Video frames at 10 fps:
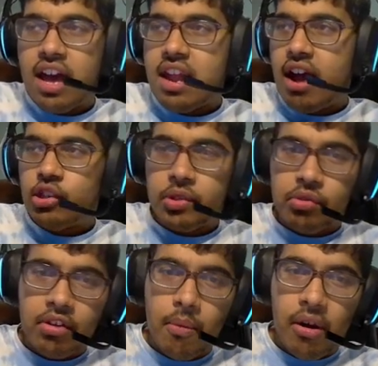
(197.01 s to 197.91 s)
And now it's
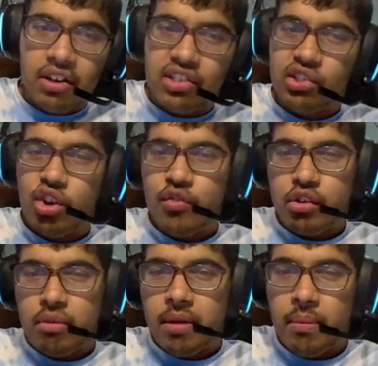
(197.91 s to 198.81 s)
between Gabon and Central
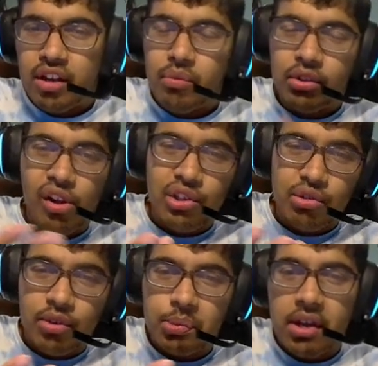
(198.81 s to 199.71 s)
African Republic. And with all
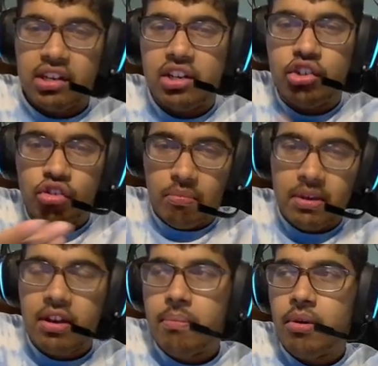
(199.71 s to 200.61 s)
due respect, it should
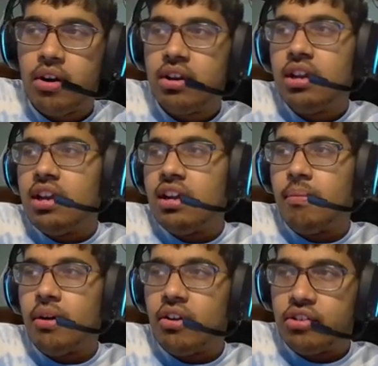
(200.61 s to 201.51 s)
be Gabon.
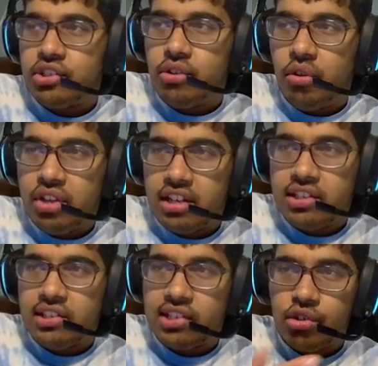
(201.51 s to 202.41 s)
Gabon are still yet
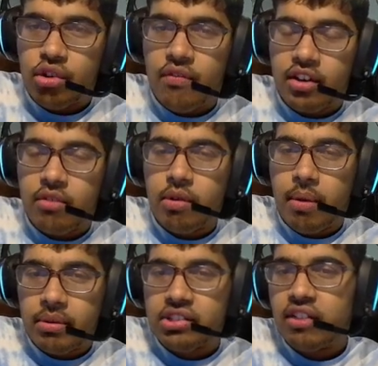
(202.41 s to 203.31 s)
Central African
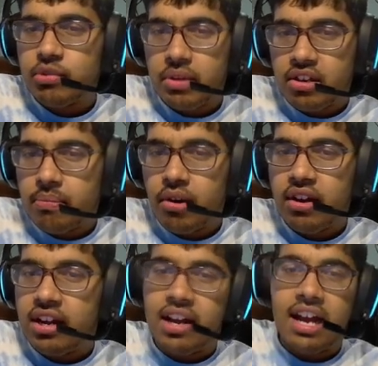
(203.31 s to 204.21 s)
Republic still have to play
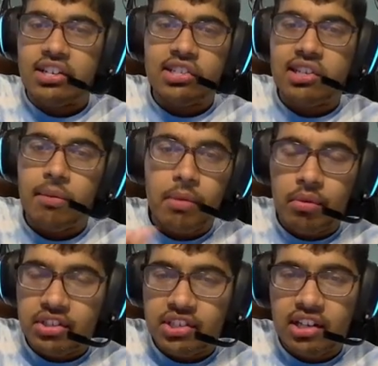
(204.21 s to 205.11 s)
Gabon, and I just think Gabon
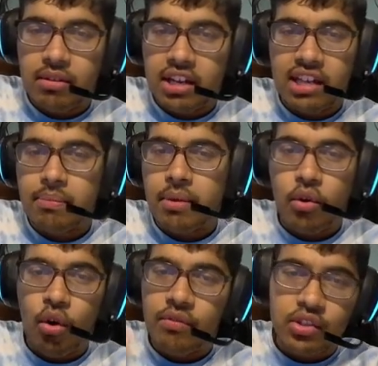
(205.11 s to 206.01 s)
will take get the
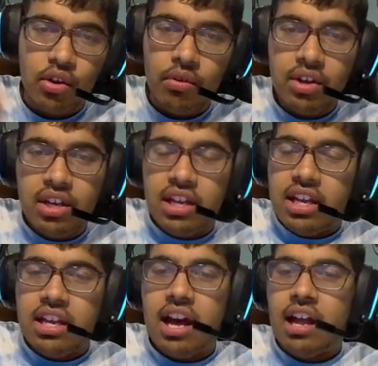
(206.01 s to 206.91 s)
better of. So,
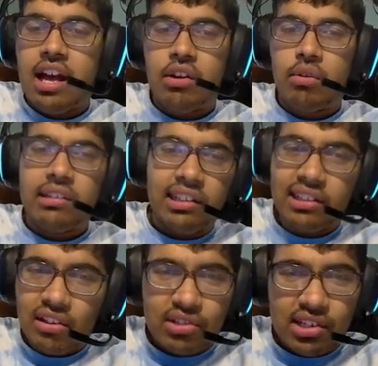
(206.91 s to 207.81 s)
yeah, I don't really
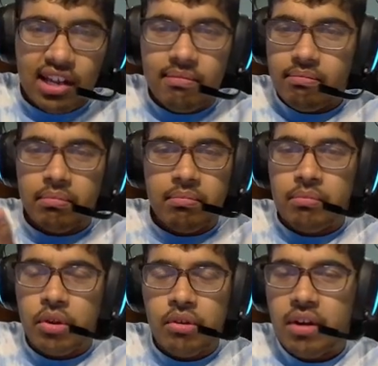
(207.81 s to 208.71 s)
think there's any. Mm,
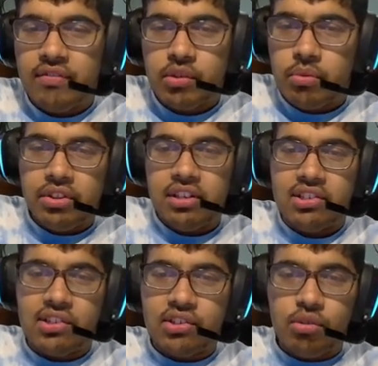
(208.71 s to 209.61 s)
we don't have to really
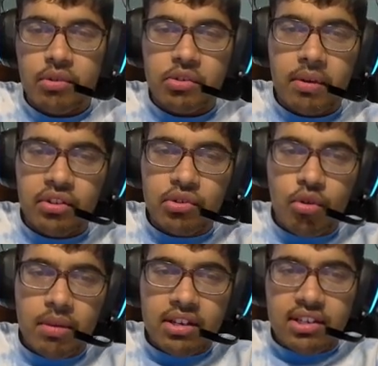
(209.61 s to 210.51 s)
discuss too much about this
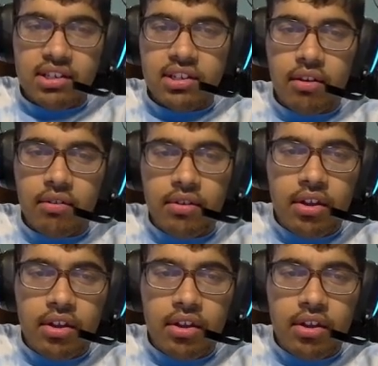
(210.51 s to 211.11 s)
group in detail.